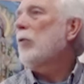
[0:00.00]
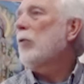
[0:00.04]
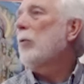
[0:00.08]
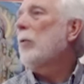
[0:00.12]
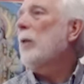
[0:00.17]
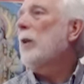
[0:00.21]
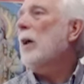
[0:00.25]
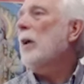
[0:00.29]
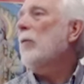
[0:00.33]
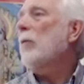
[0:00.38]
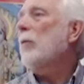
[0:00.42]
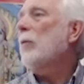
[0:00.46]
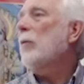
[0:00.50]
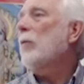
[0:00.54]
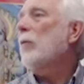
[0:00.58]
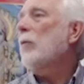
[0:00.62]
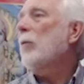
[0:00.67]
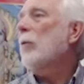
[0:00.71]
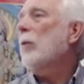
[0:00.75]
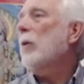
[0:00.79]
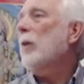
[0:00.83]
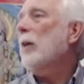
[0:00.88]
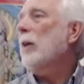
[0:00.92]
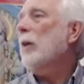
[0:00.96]
would have us do,
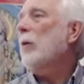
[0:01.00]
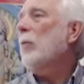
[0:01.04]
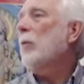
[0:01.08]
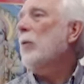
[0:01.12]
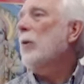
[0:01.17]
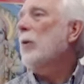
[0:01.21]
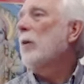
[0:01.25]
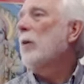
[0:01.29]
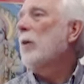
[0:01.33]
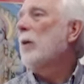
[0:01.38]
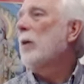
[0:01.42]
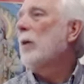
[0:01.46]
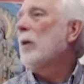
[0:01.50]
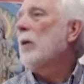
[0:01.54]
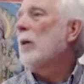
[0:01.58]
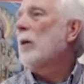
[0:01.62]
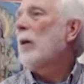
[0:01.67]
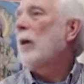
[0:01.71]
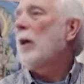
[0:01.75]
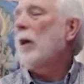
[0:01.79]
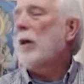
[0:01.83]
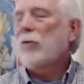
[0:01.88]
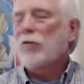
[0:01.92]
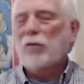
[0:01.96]
or he would, as she would,
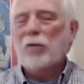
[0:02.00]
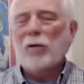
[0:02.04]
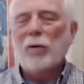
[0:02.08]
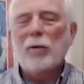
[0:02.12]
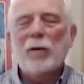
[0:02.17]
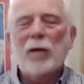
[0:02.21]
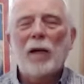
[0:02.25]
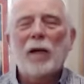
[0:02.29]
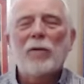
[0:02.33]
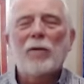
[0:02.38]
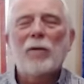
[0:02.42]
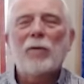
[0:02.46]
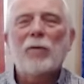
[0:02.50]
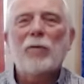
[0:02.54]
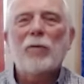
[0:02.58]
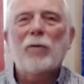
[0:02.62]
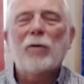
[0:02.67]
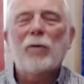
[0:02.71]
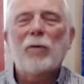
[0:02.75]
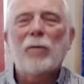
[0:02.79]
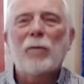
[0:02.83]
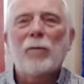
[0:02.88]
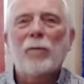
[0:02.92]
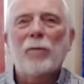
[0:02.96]
as she would have us do?